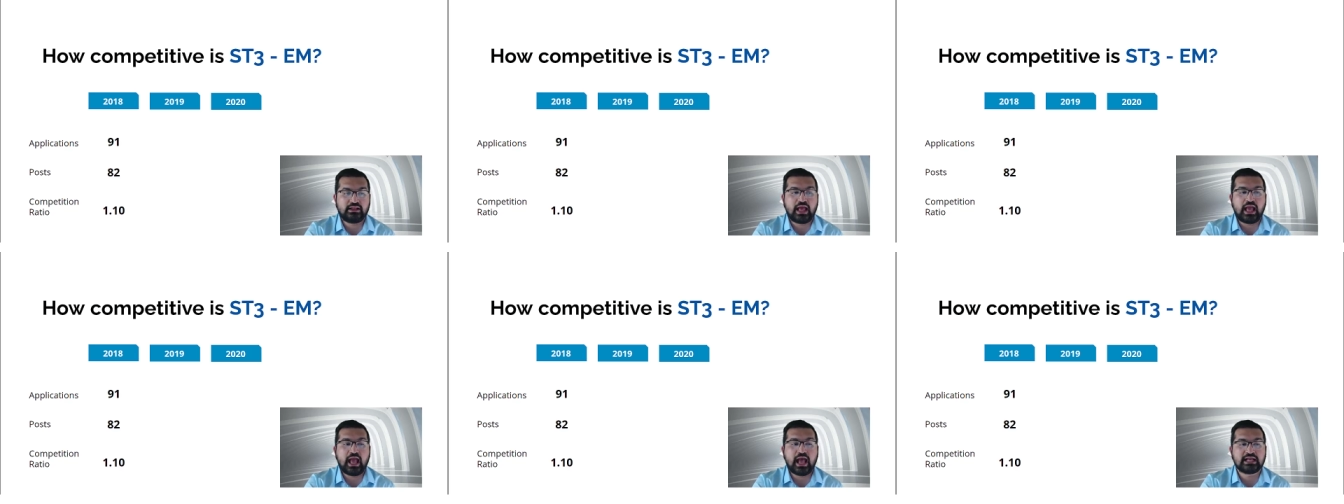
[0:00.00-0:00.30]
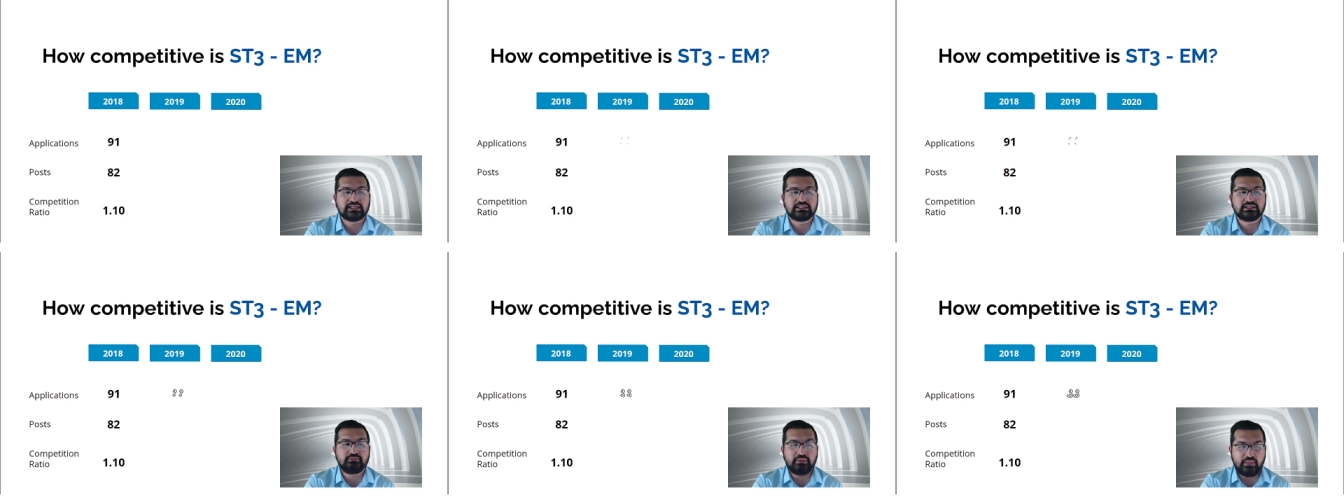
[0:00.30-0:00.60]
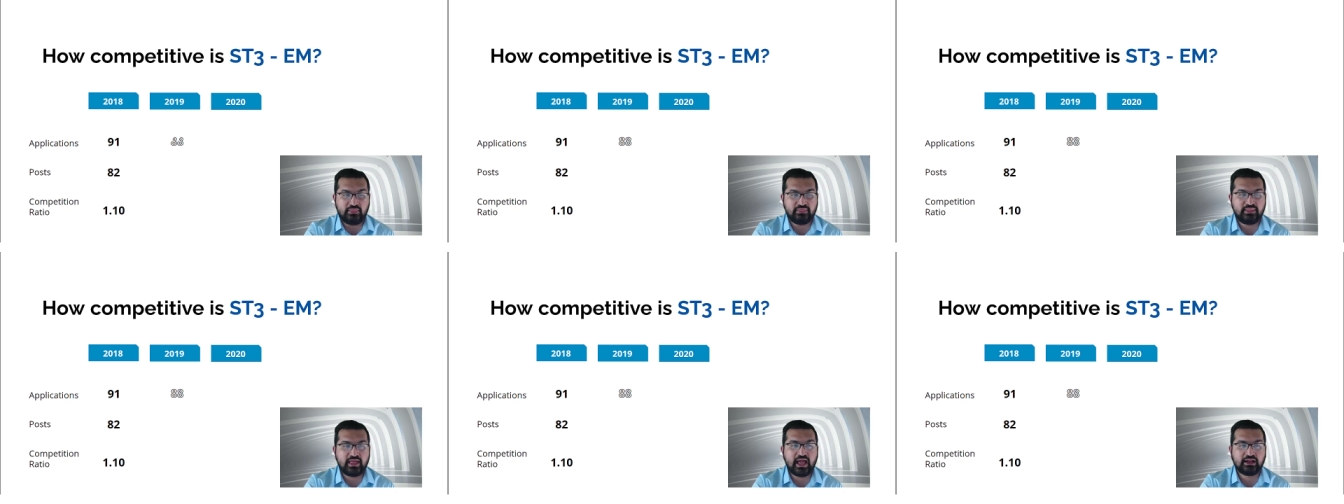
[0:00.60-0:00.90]
hasn't
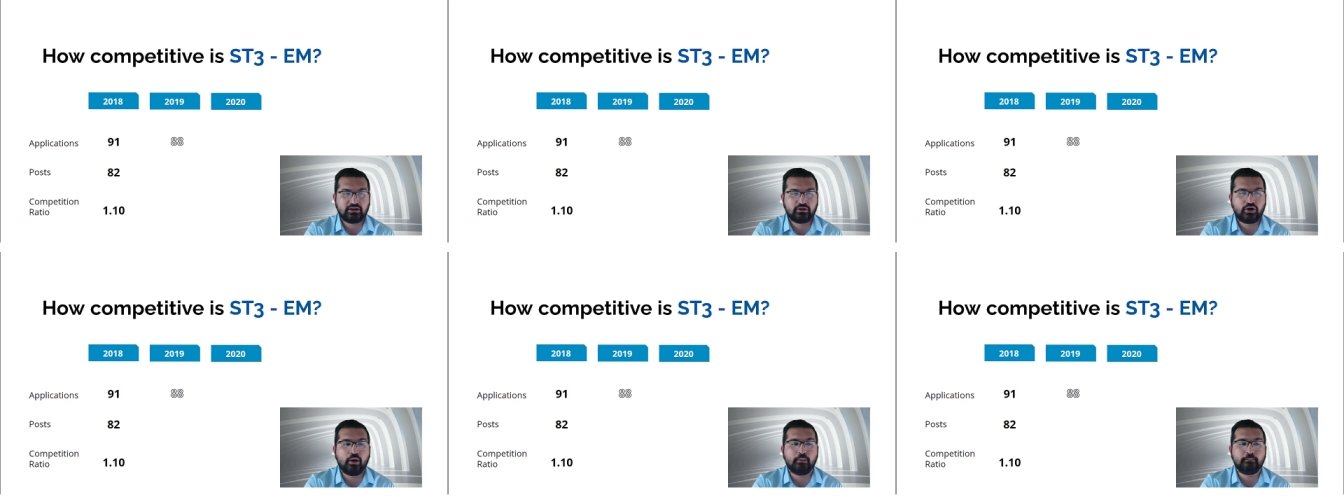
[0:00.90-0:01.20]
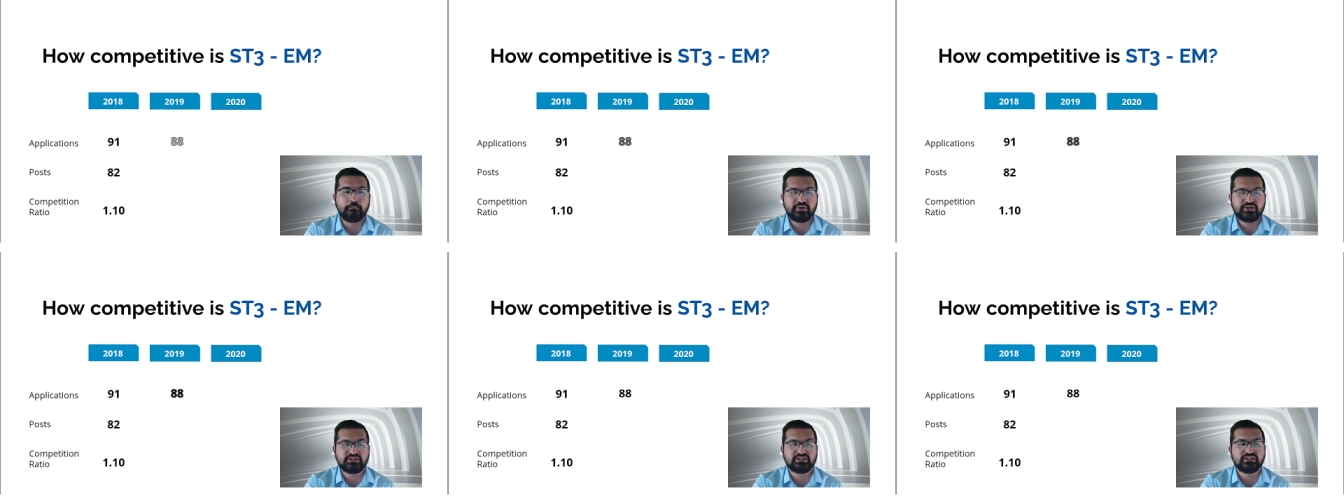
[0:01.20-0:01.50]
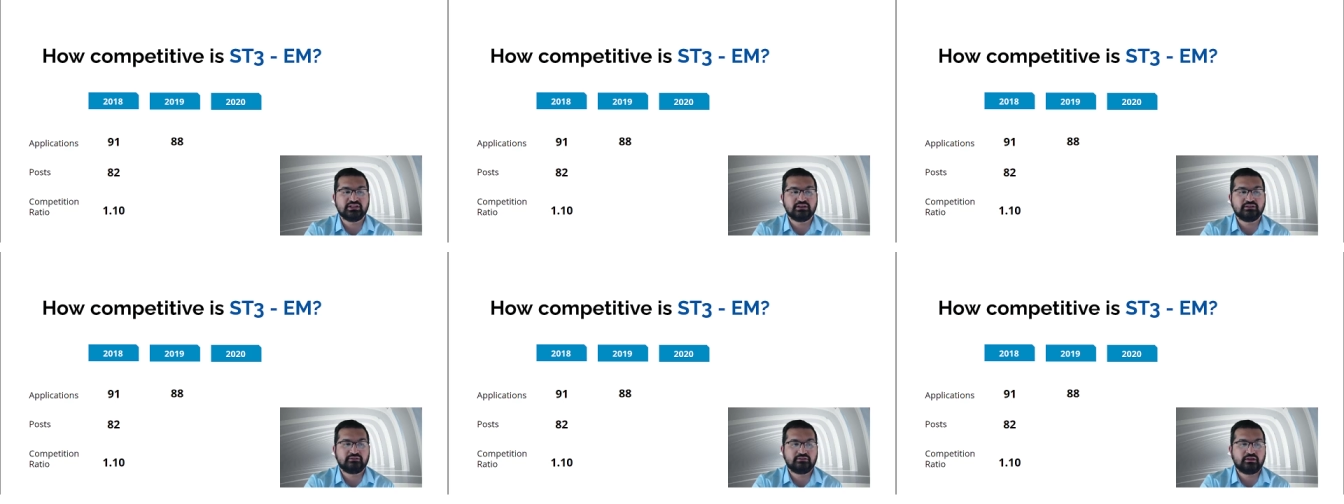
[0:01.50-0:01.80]
been that
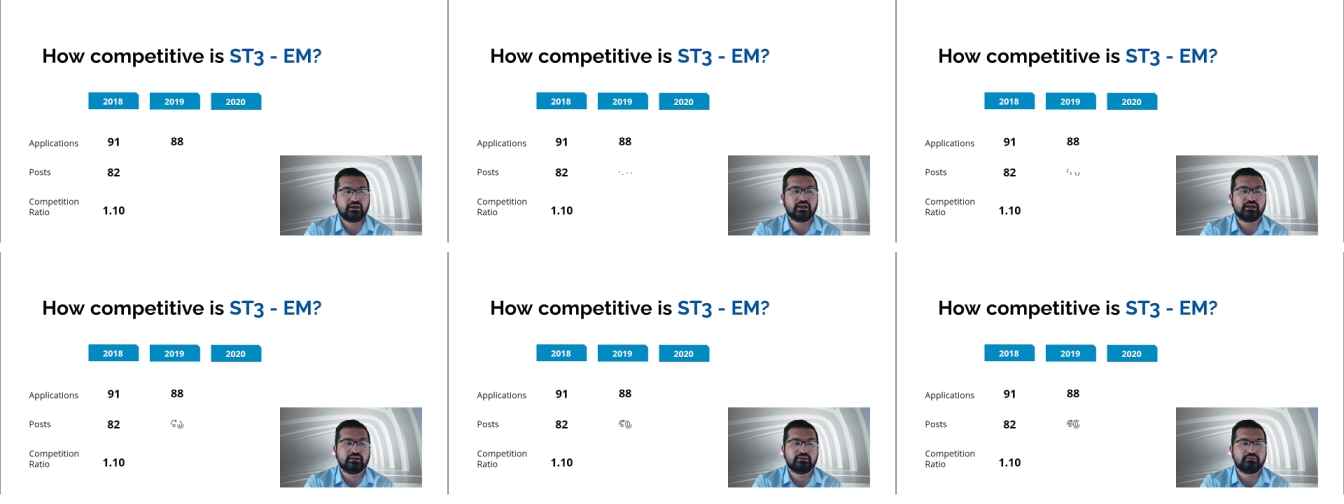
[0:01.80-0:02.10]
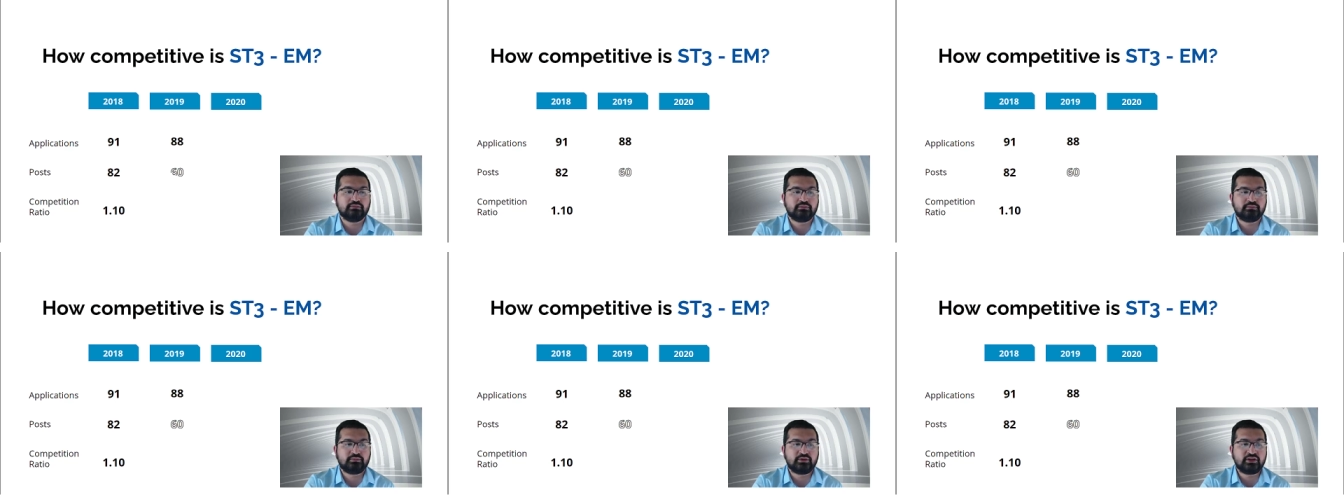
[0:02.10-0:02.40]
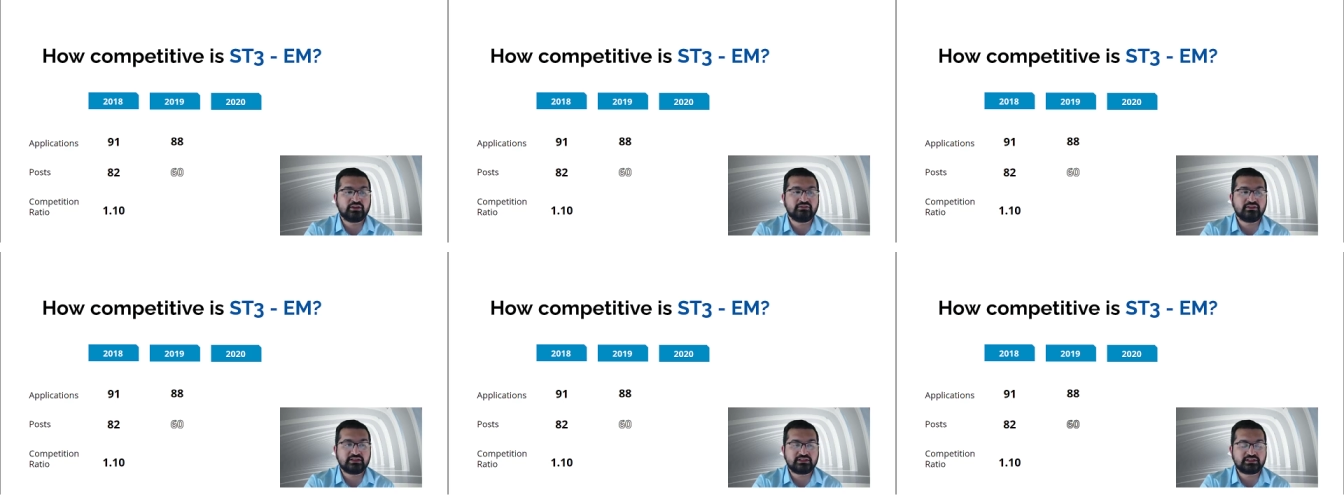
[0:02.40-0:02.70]
competitive in
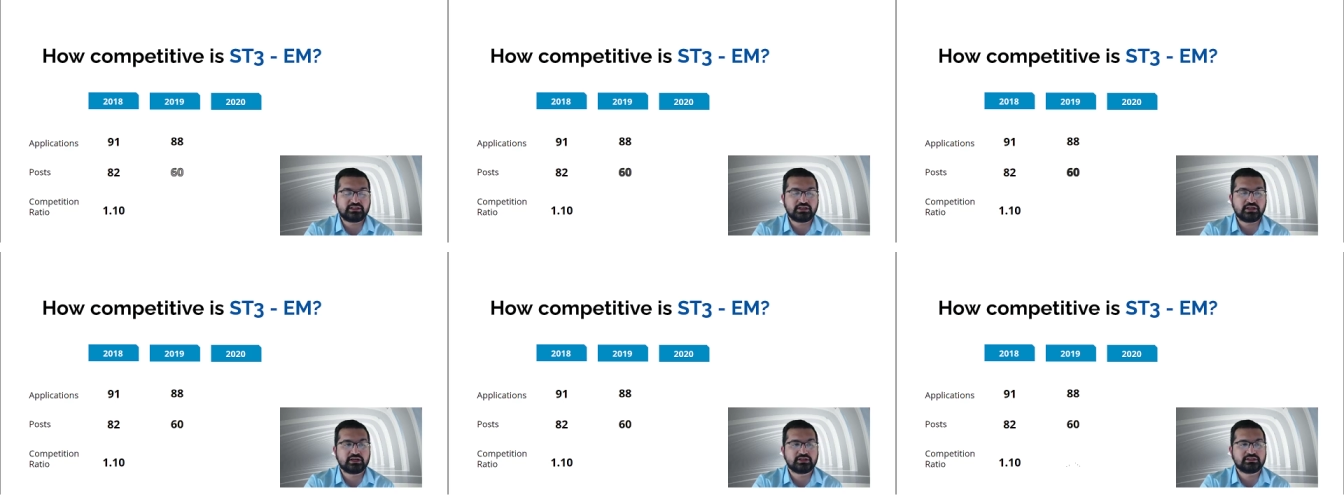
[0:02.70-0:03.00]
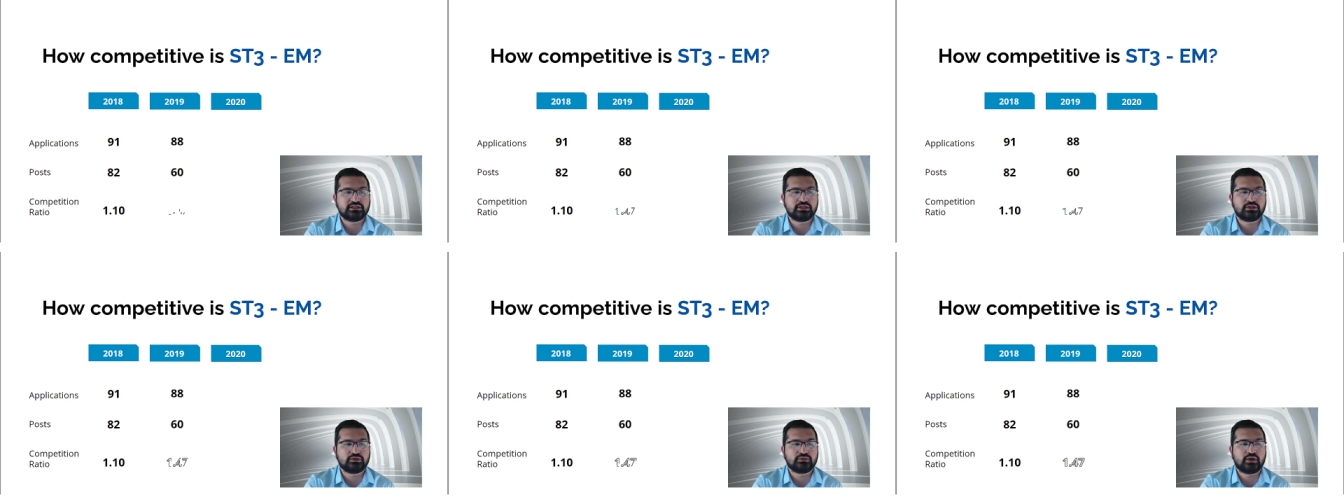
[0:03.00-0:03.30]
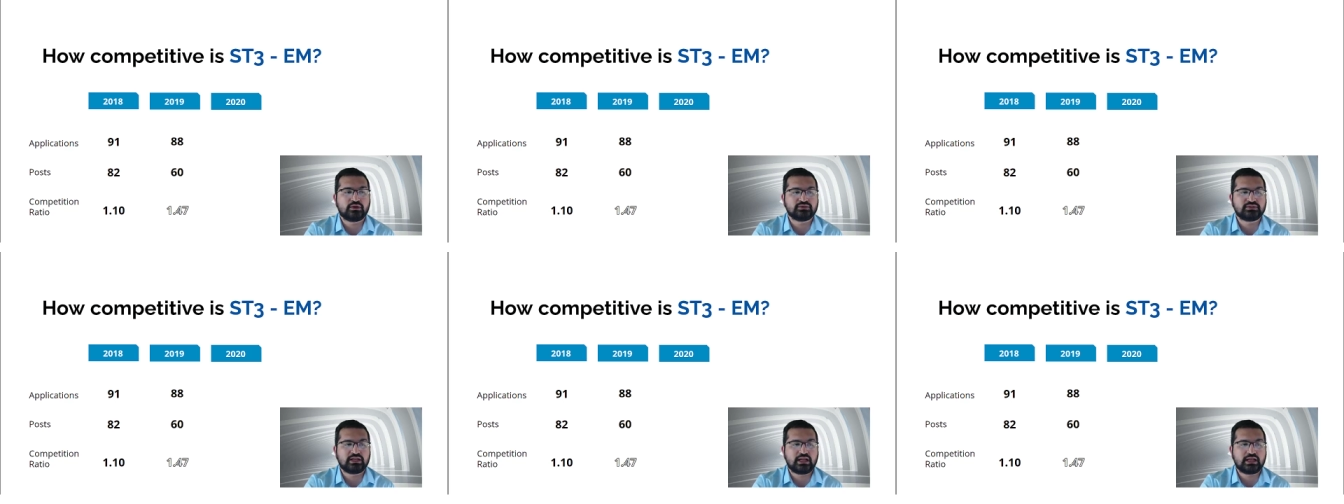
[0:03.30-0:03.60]
previous years in
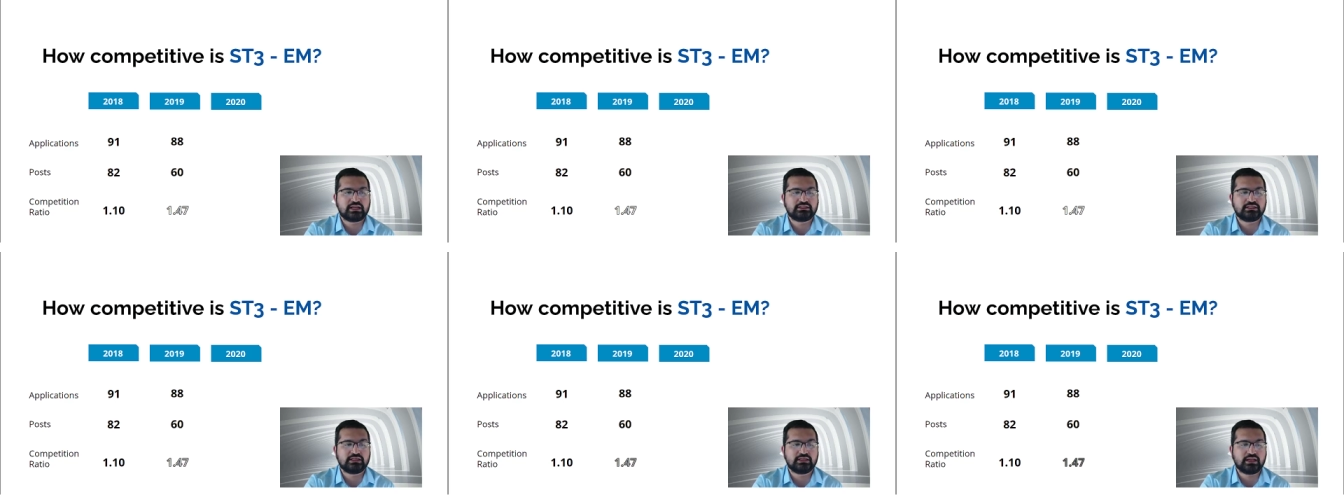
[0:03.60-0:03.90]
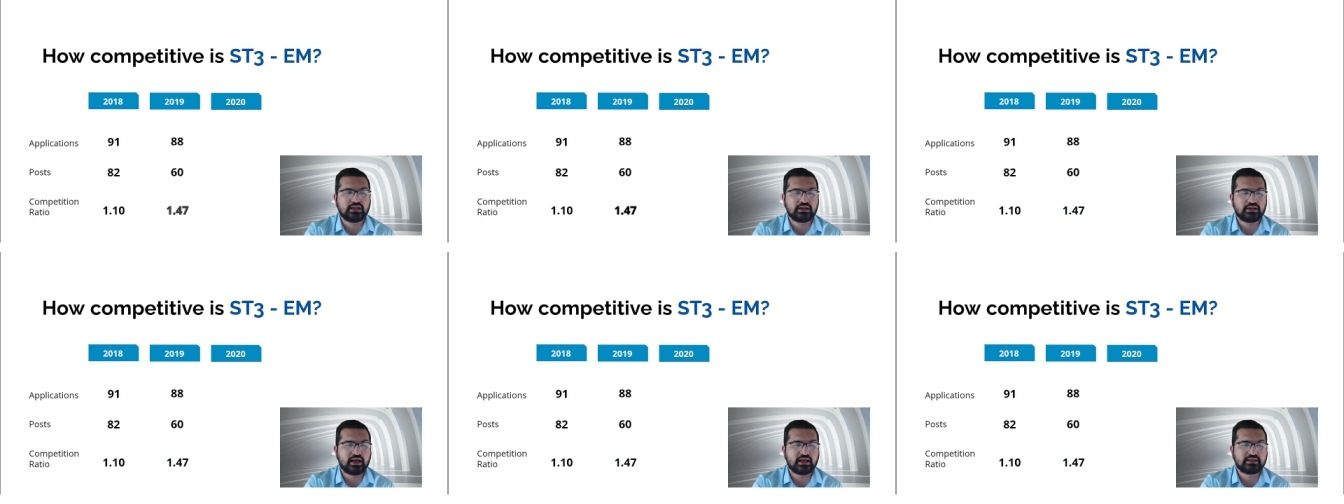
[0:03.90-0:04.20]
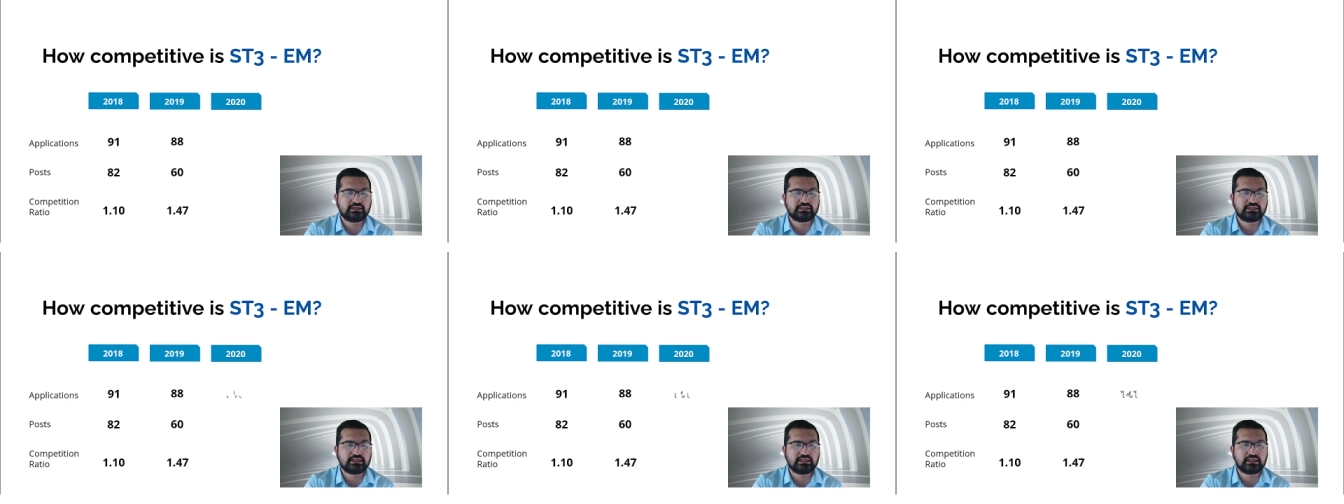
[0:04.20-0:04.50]
2018 and
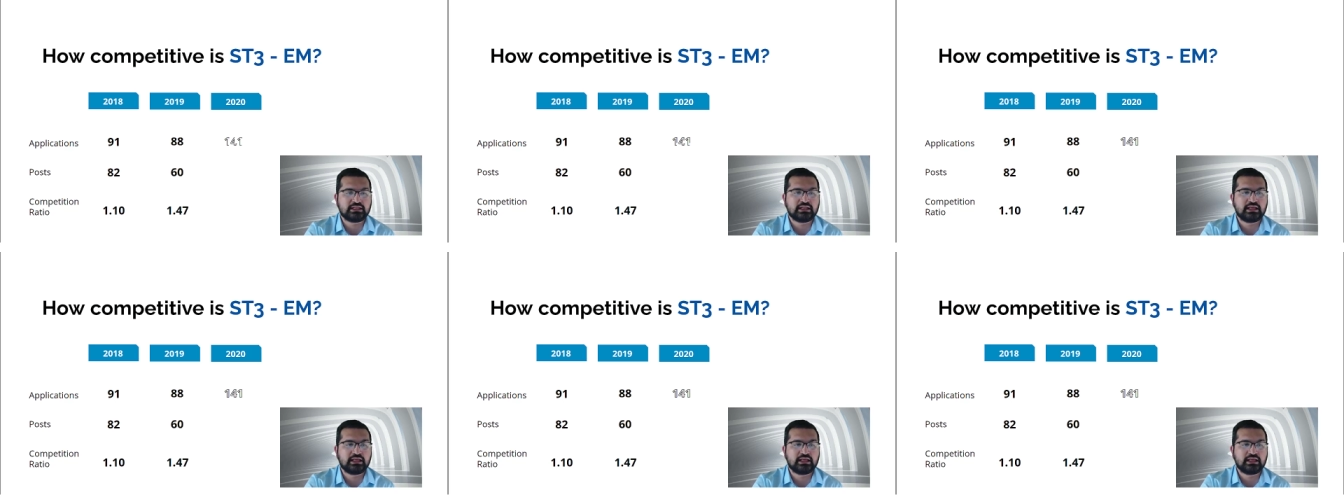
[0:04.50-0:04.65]
19